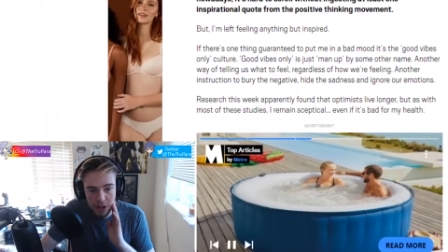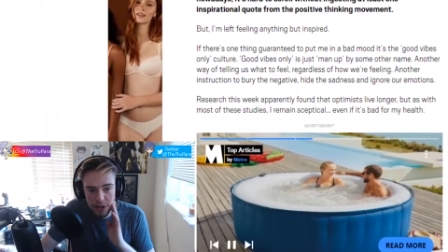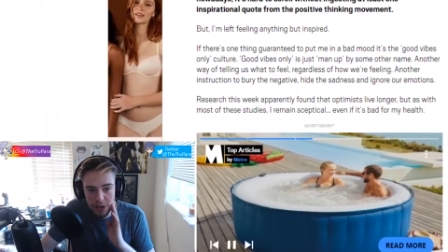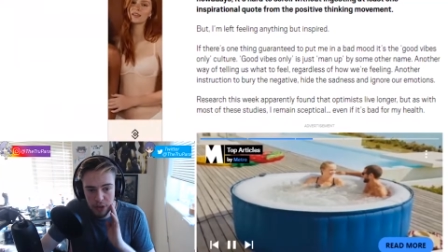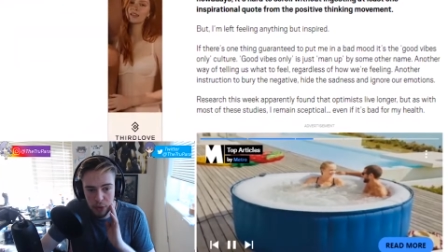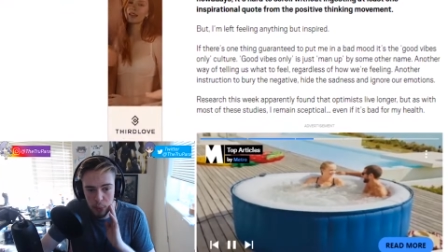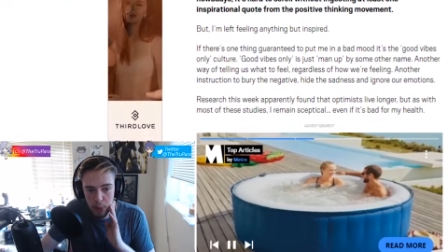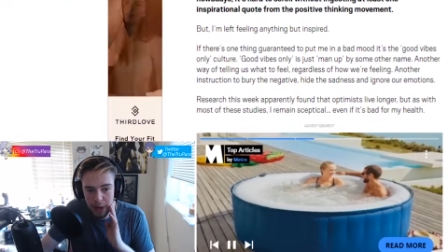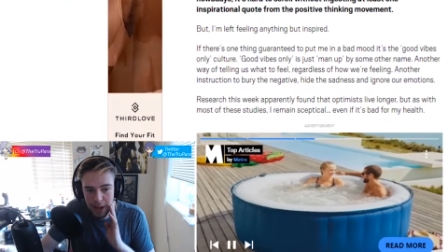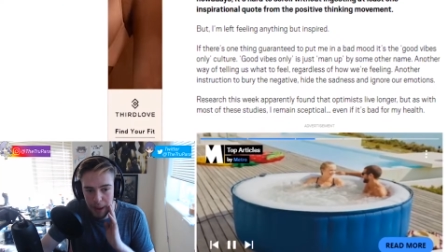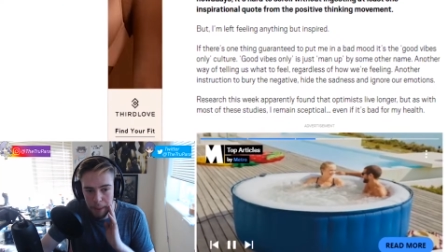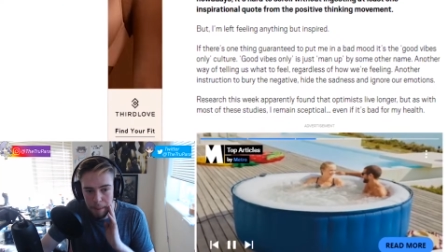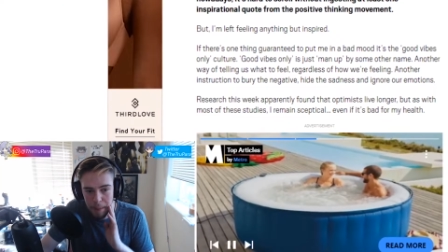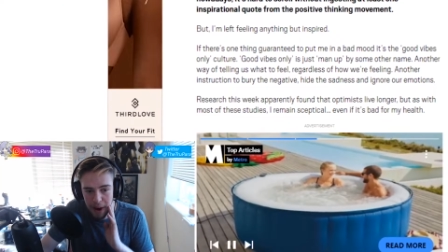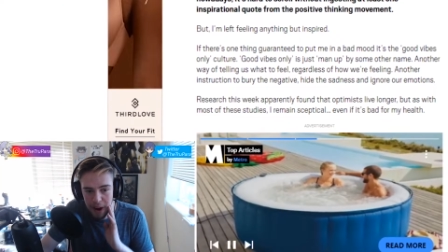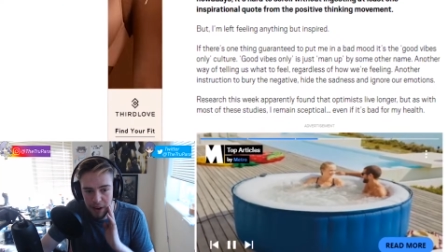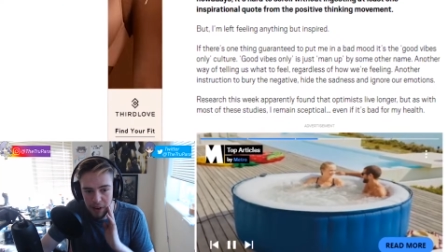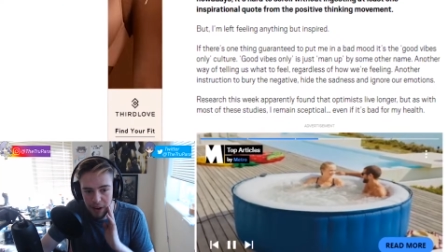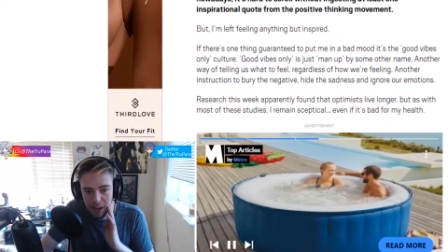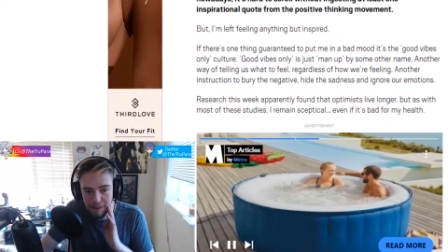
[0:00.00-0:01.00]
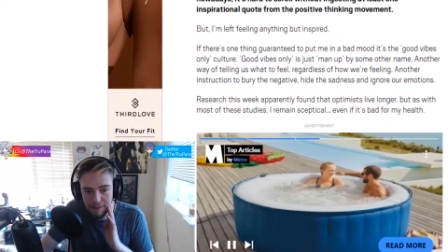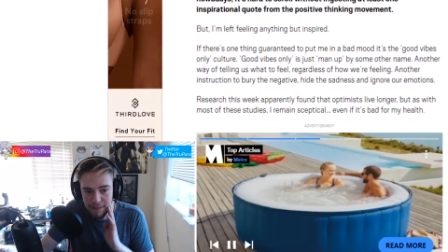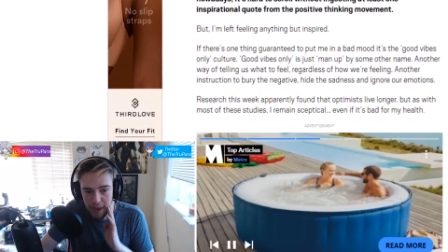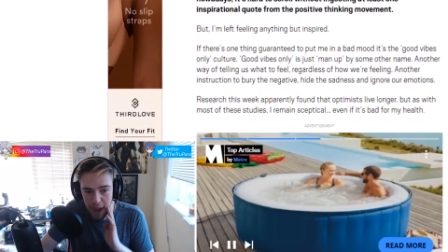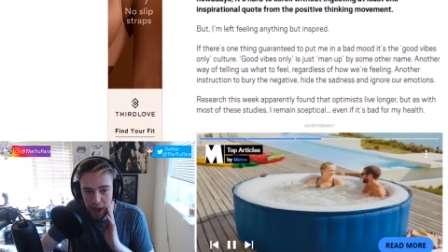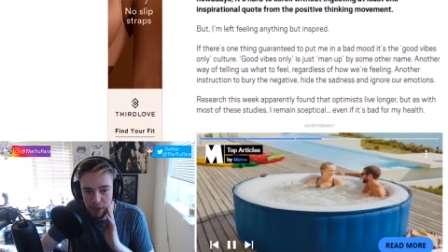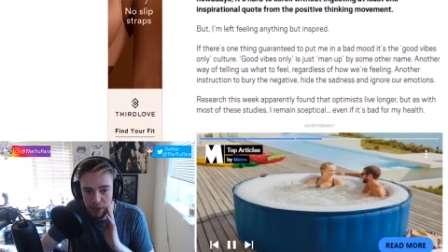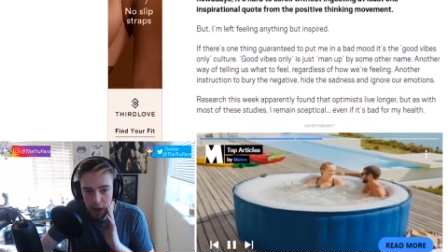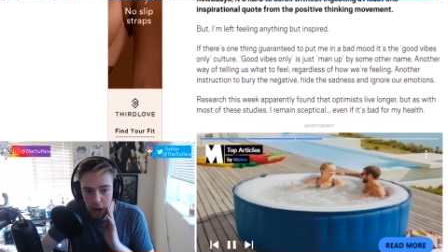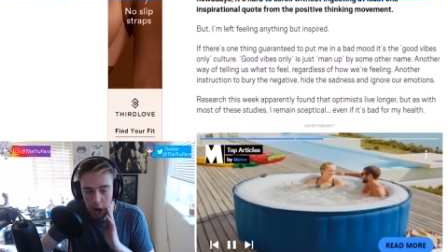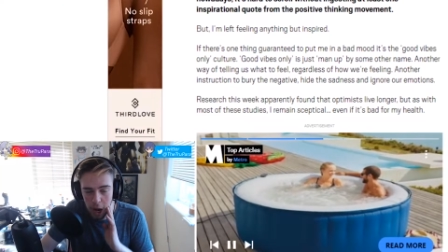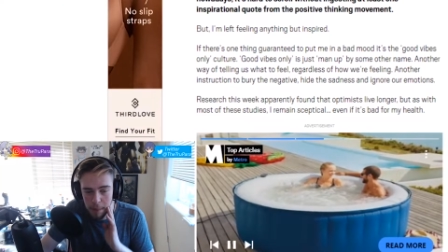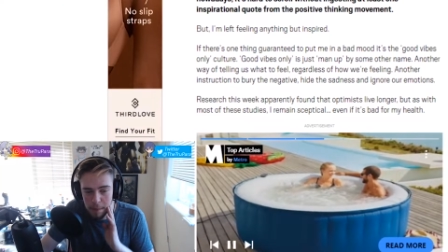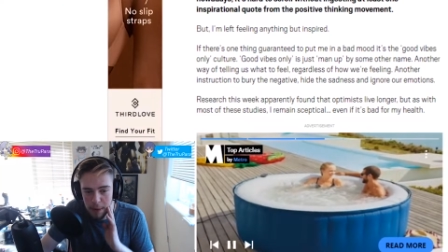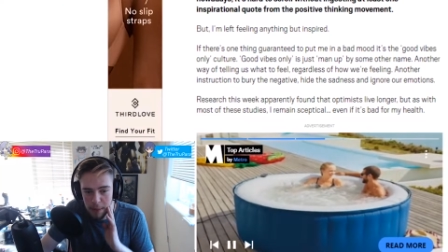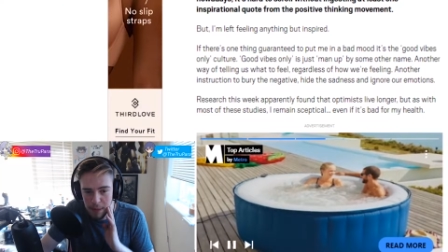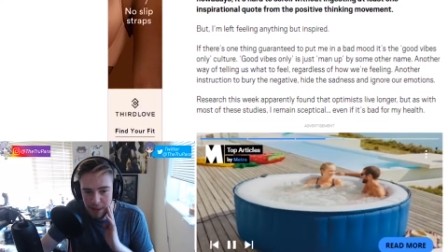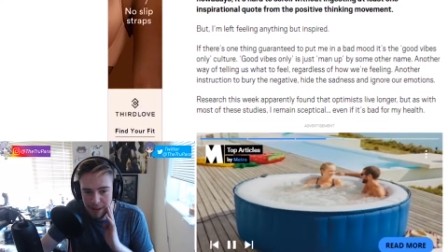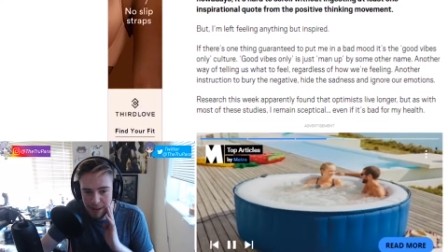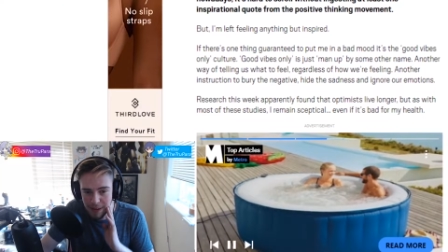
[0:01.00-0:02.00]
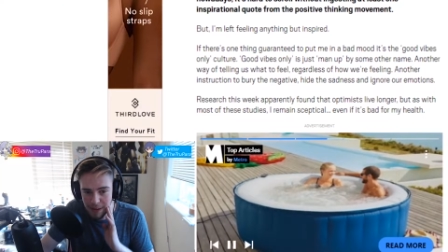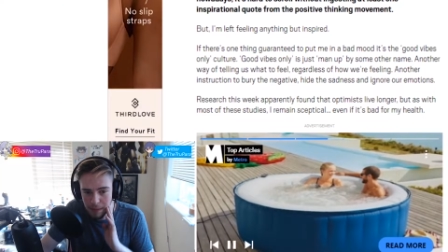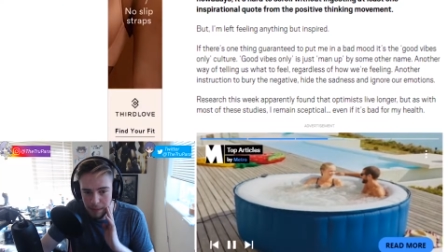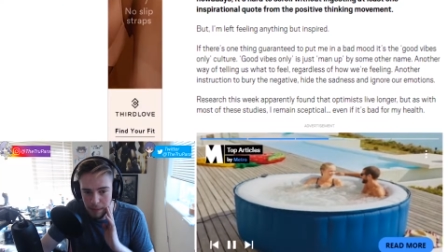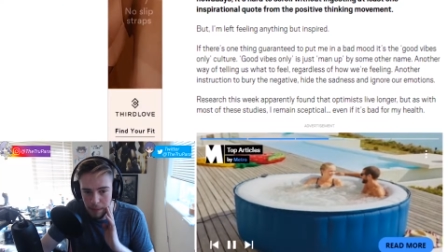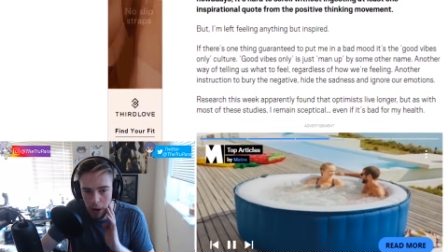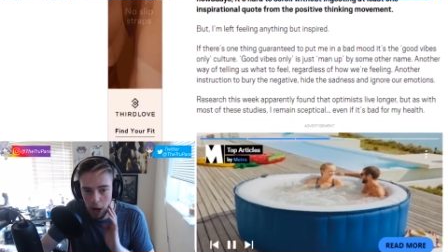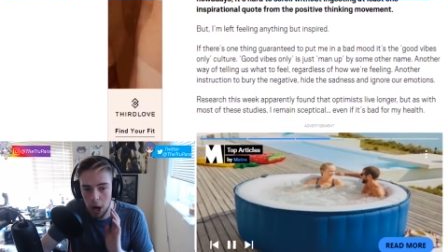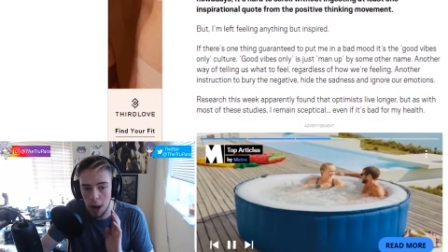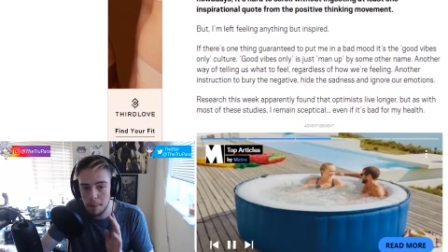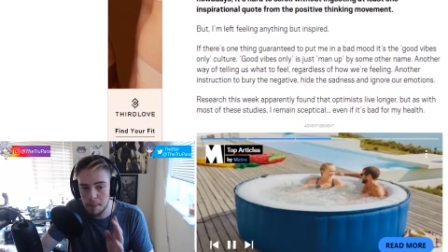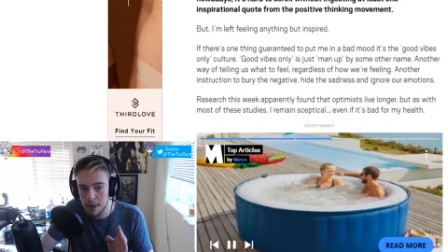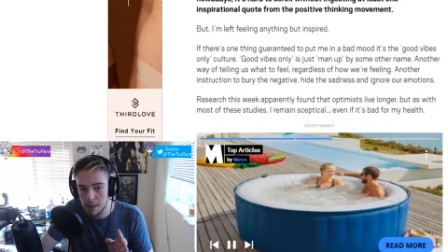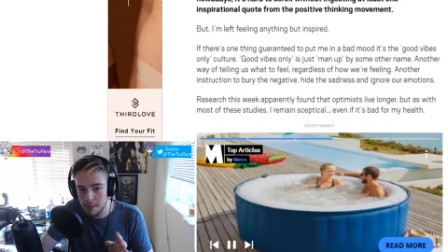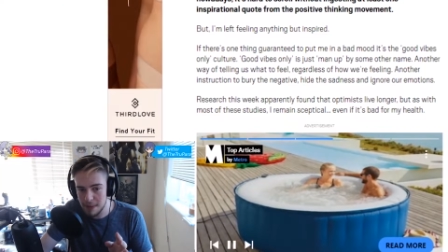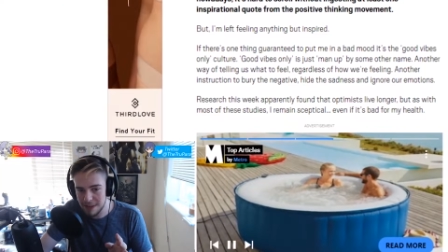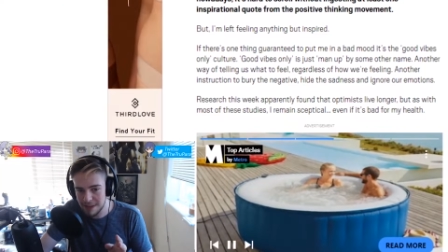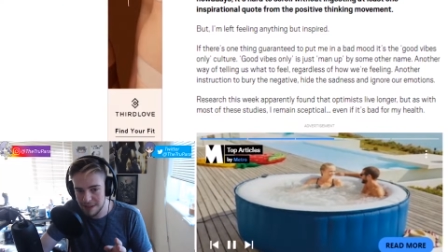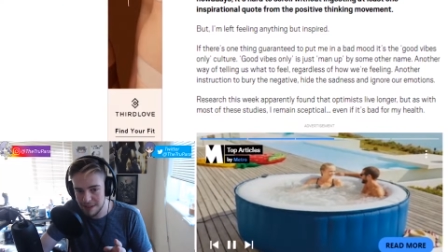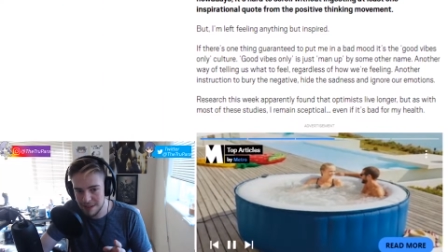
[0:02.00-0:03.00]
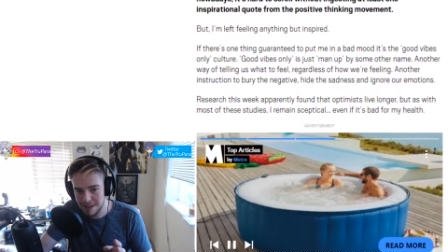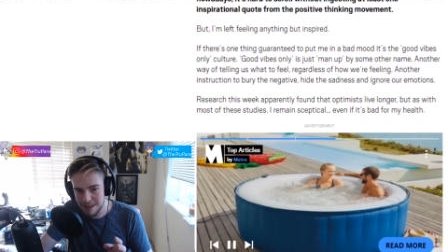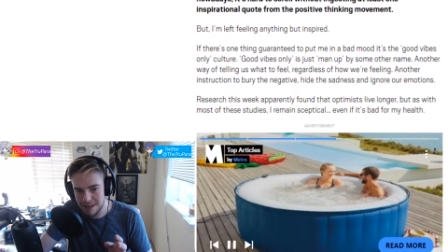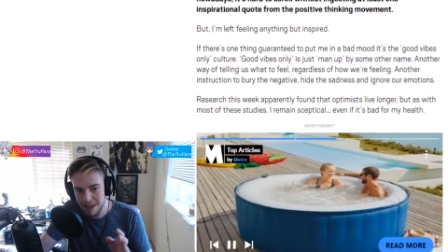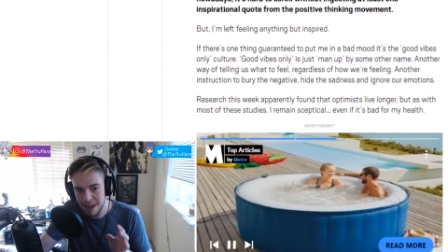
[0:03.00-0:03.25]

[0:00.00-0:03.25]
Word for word: this week apparently found that optimists